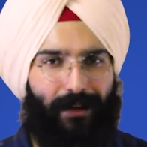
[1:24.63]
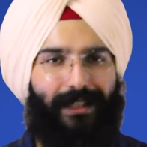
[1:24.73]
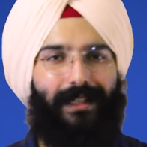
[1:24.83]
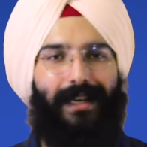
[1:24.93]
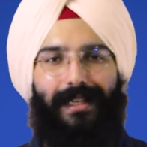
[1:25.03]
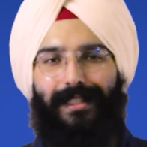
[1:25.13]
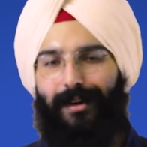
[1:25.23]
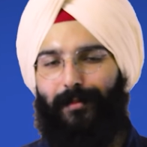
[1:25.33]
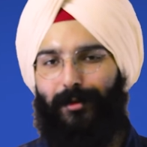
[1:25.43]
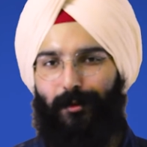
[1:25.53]
factor has
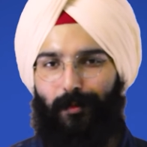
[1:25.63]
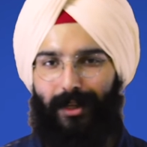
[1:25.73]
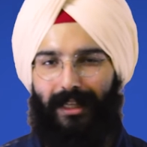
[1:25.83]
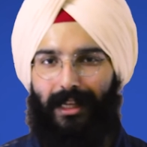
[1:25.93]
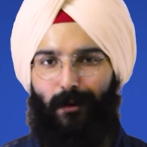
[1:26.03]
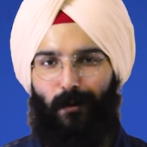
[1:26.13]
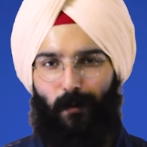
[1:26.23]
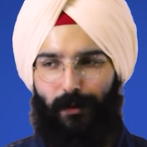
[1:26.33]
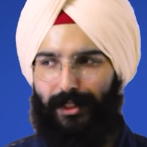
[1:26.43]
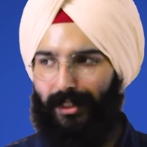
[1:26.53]
come into play now,
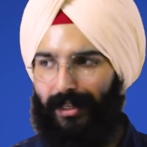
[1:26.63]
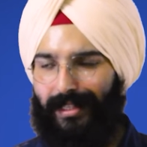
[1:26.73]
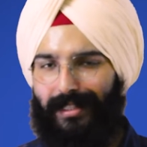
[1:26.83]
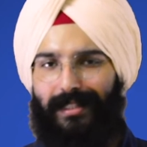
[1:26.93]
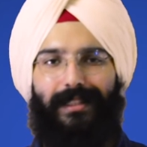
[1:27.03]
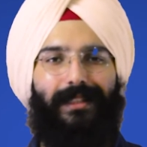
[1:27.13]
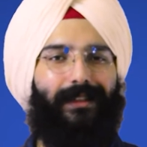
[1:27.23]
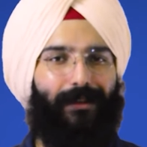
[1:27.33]
which is the